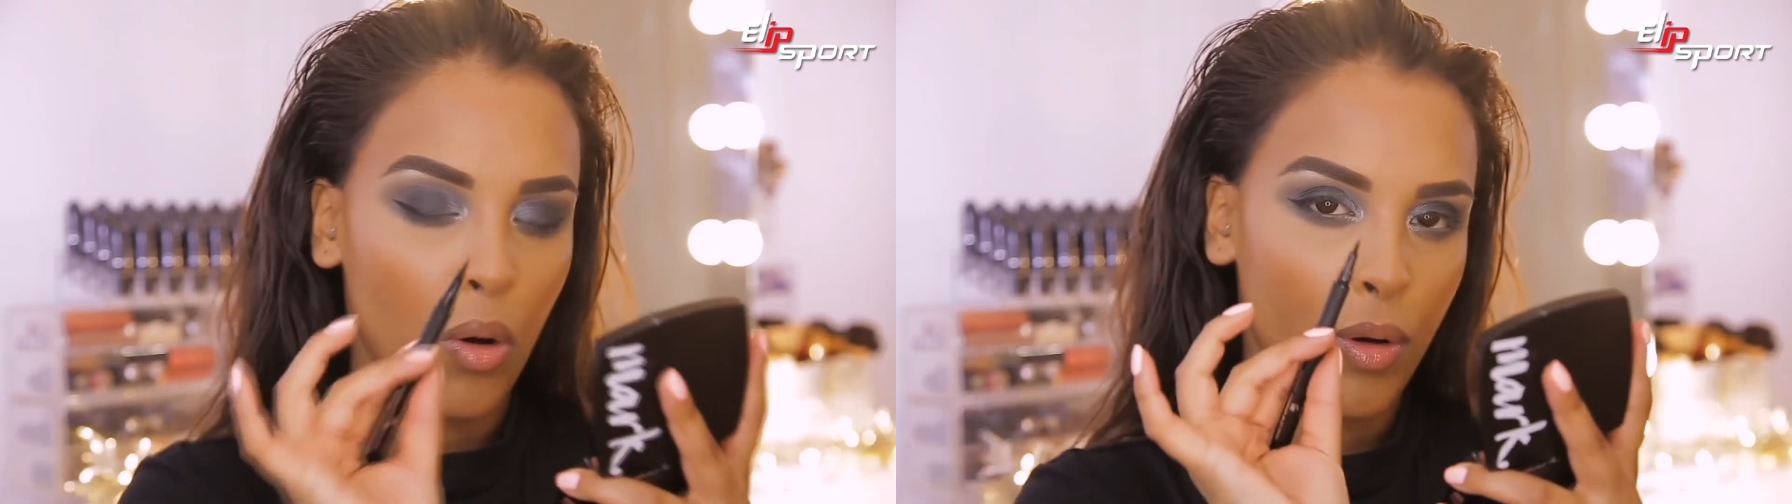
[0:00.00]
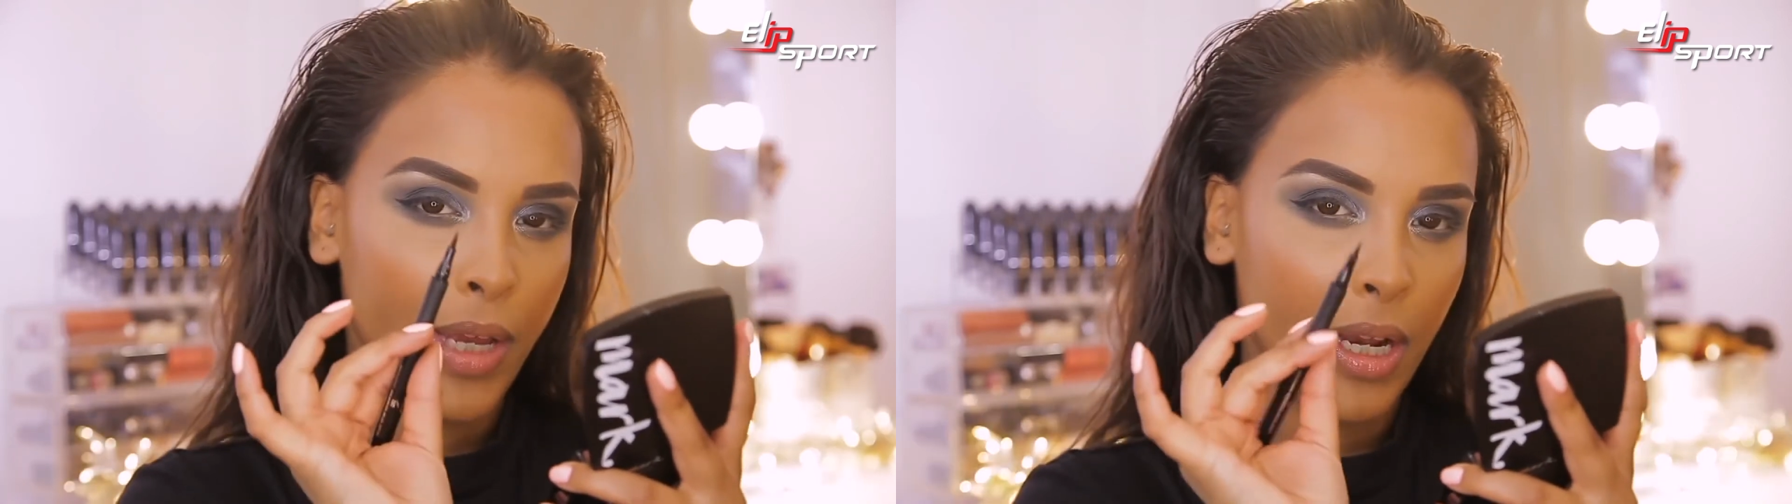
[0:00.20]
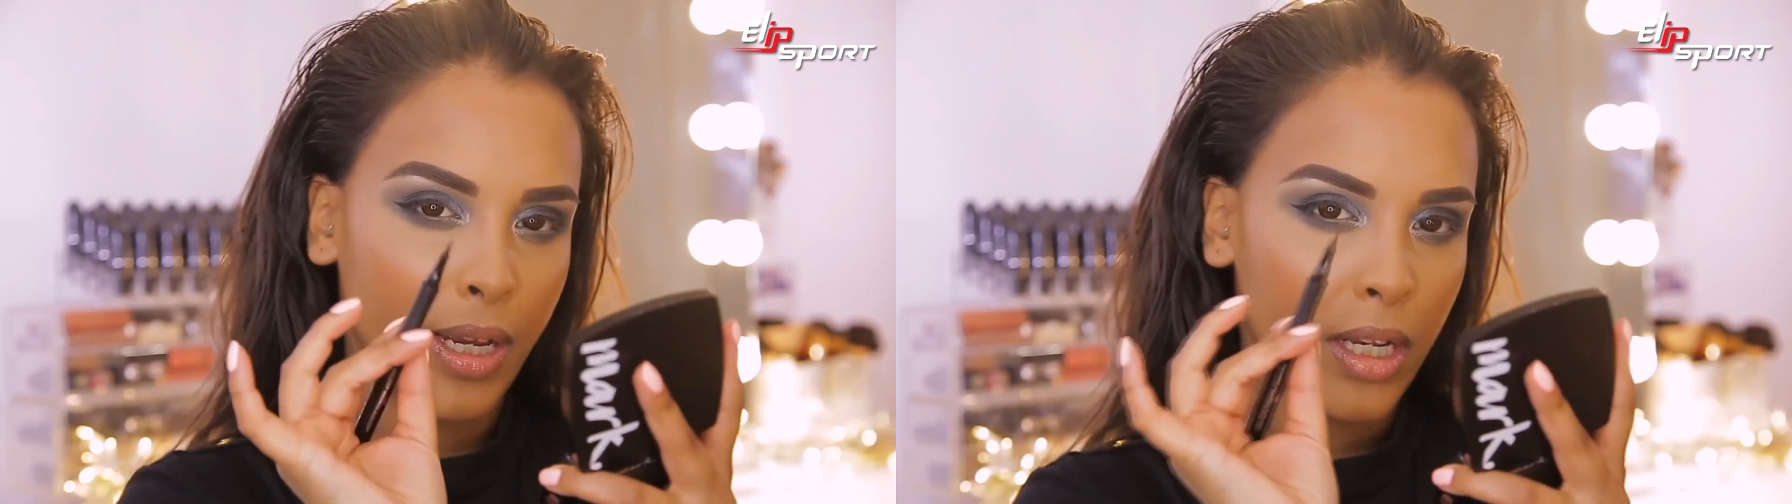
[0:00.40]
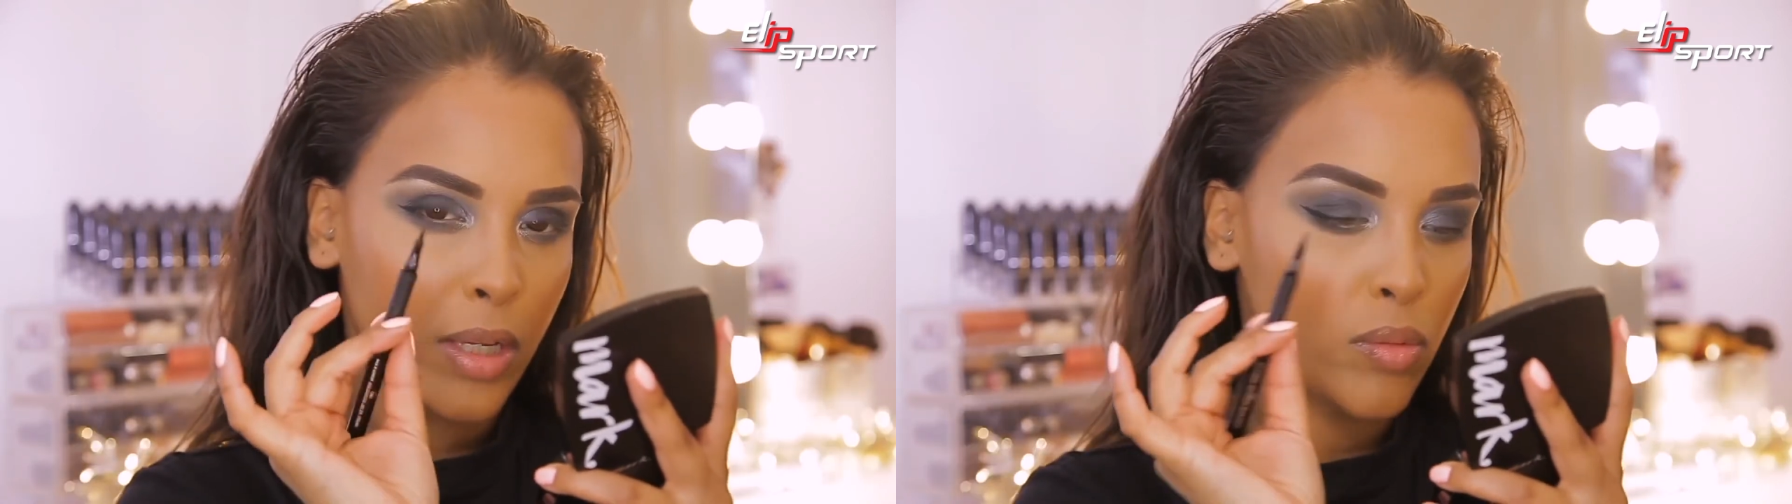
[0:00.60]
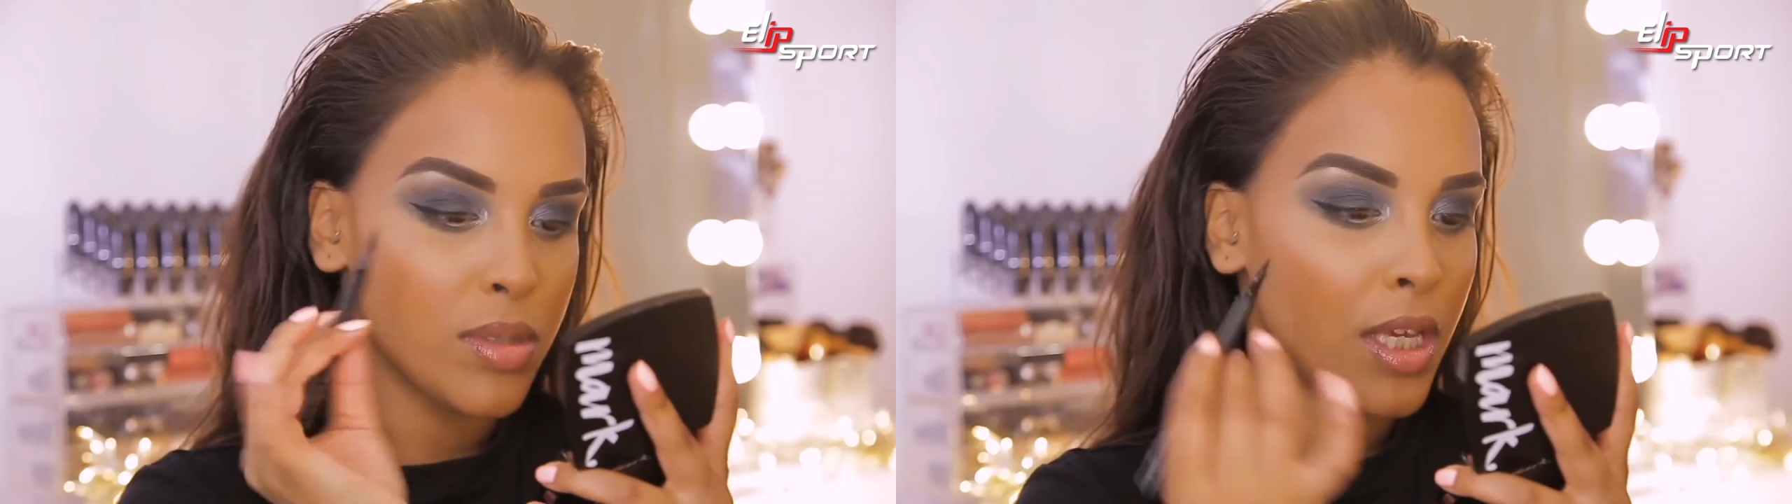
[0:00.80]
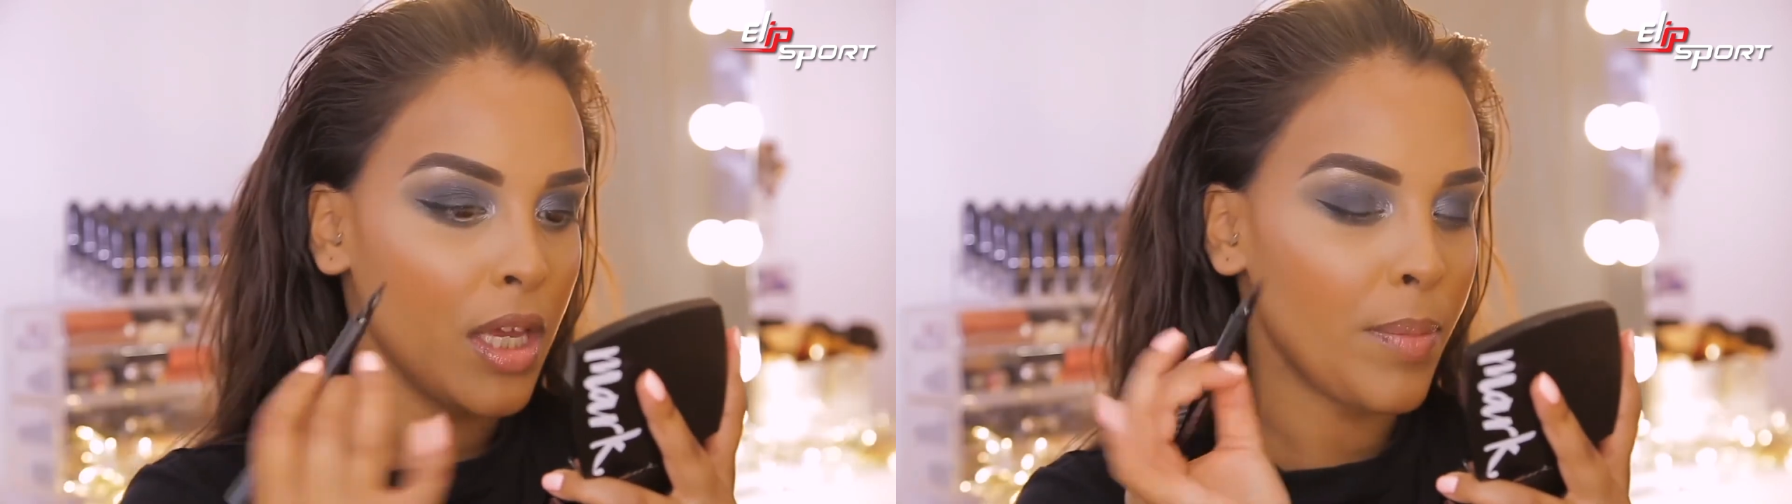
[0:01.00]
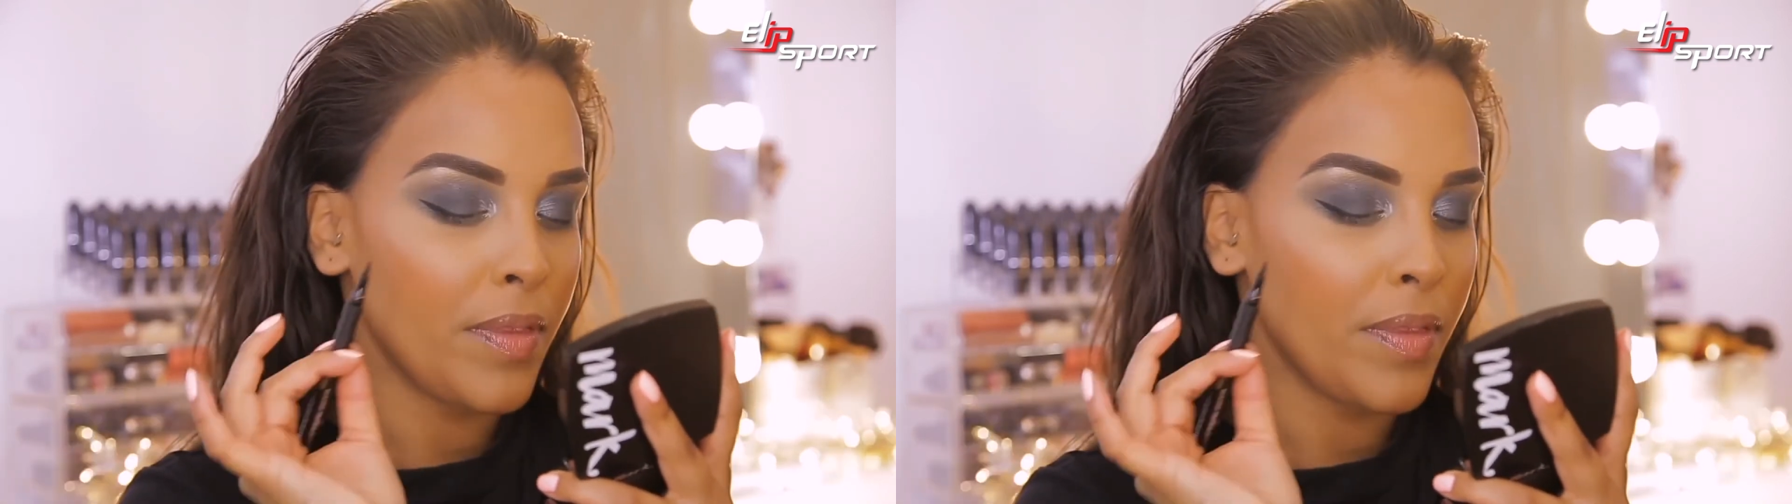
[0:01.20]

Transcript: on it, like a little tip,